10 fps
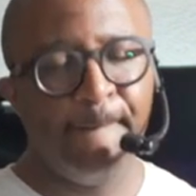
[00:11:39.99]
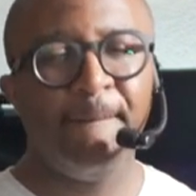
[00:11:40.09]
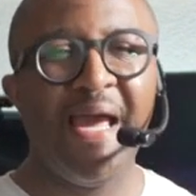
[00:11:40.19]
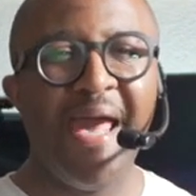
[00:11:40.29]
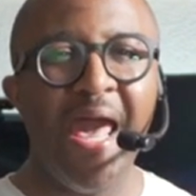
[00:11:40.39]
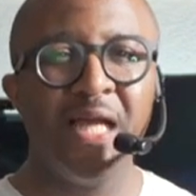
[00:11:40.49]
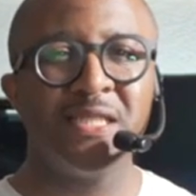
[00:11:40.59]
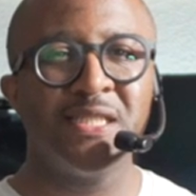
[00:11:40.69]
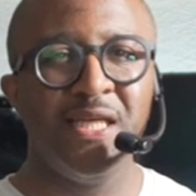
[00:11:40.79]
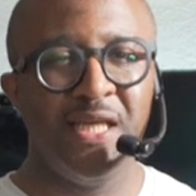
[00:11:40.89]
My
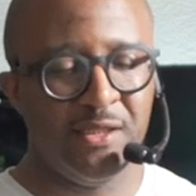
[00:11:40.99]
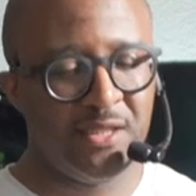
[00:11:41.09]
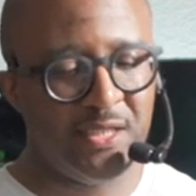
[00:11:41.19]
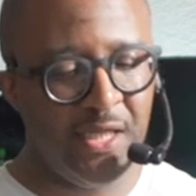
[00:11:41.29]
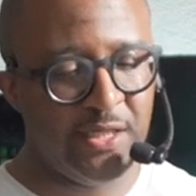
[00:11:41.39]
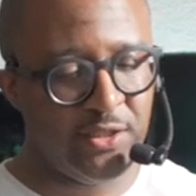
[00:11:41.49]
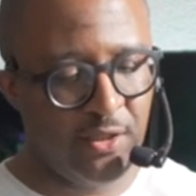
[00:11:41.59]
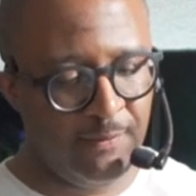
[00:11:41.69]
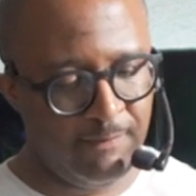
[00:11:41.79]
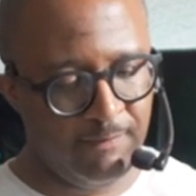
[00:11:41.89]
accent in the snare
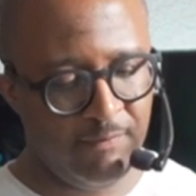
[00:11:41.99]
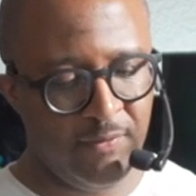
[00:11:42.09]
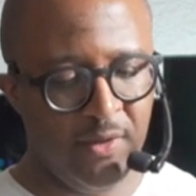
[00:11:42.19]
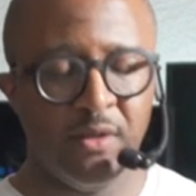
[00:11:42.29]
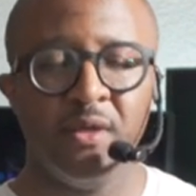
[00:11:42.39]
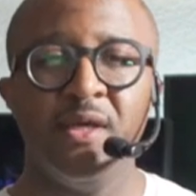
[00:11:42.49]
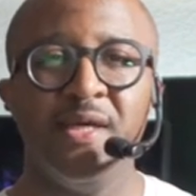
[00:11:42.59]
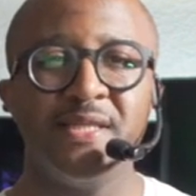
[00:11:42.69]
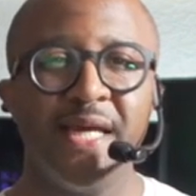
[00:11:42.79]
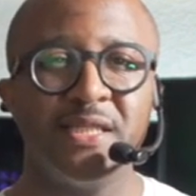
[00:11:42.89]
drum
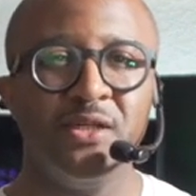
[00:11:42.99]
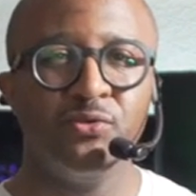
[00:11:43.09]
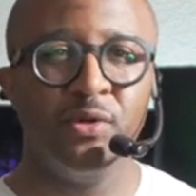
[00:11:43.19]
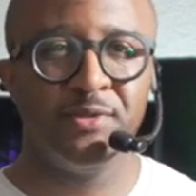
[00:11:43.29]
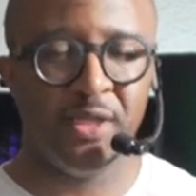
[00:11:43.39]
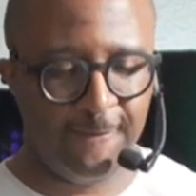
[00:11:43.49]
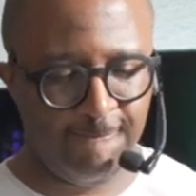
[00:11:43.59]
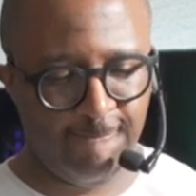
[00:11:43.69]
is actually a rim shot.